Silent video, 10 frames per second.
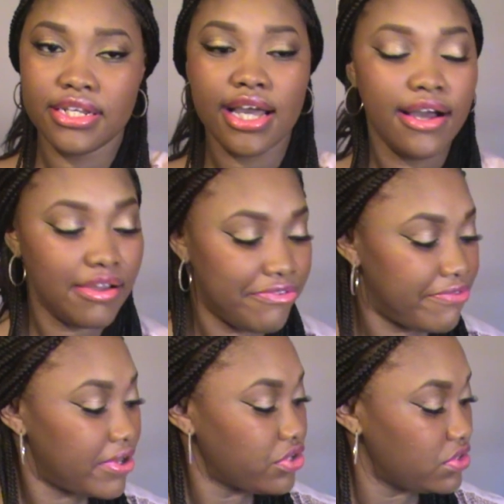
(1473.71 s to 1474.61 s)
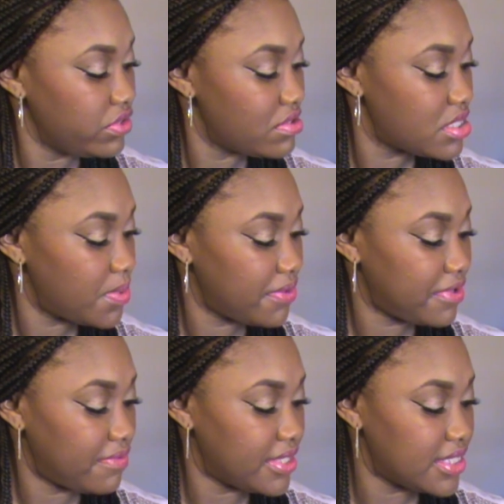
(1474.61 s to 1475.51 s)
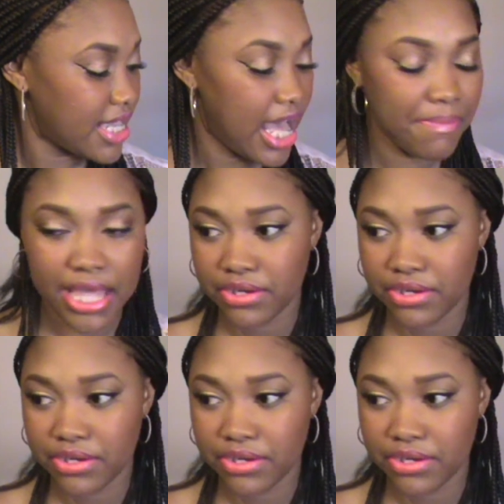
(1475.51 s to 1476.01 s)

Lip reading: that I've used some of it off the top,